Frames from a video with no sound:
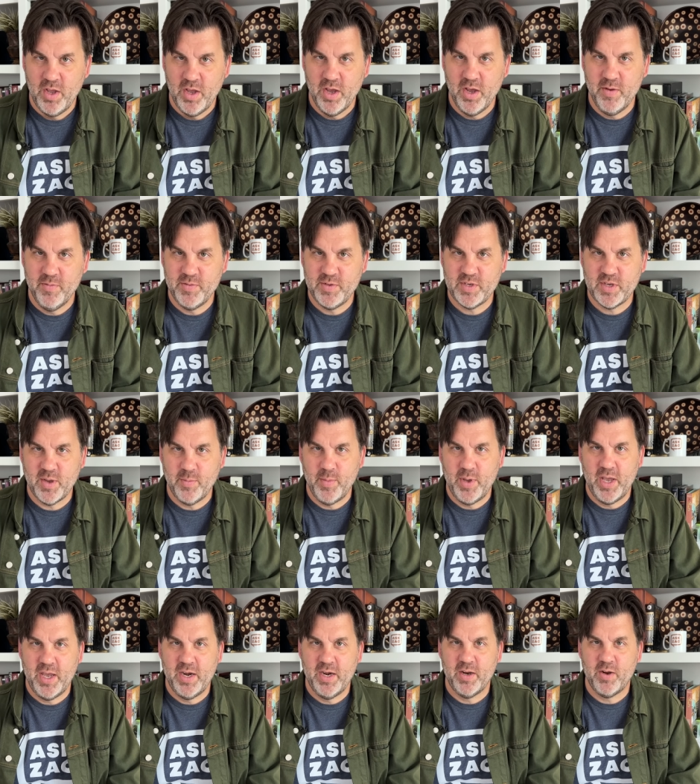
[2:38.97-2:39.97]
of
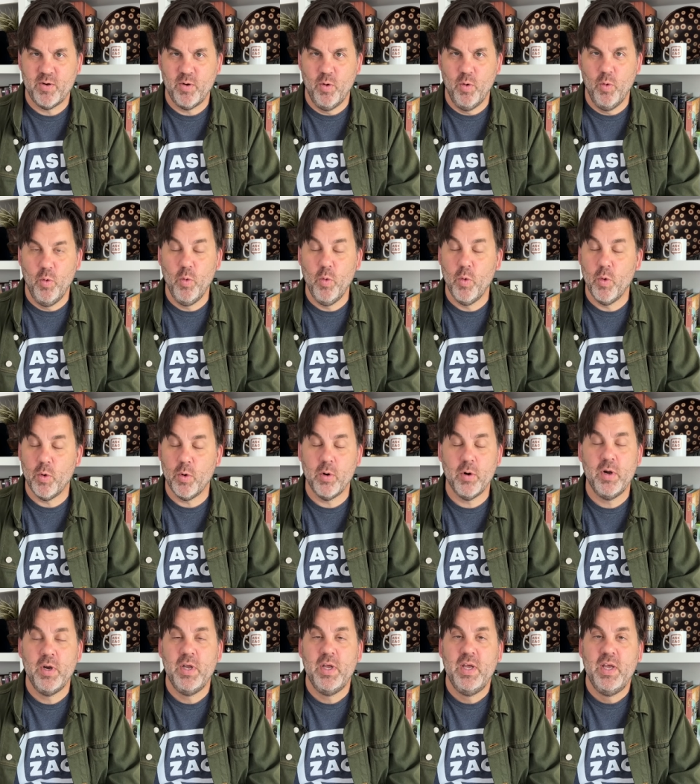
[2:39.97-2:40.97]
schematic
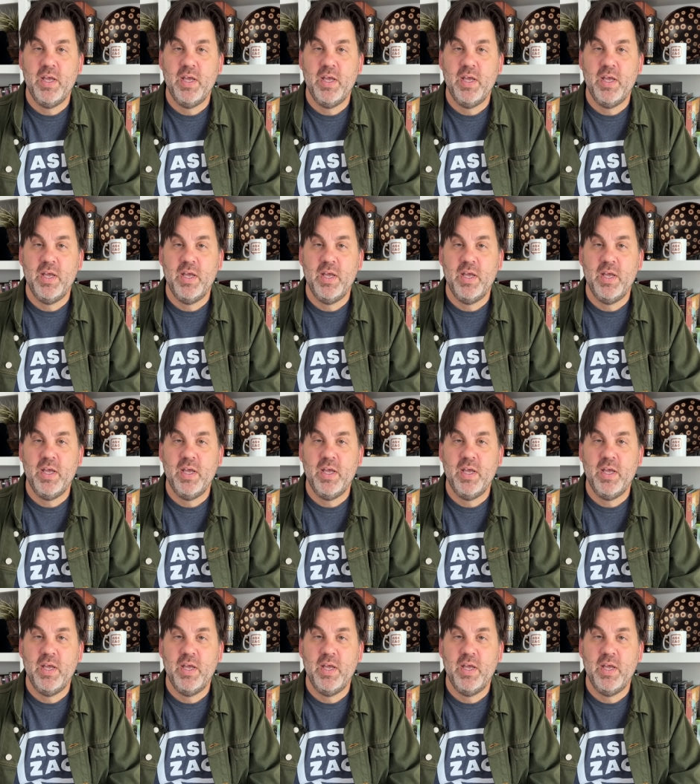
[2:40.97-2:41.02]
or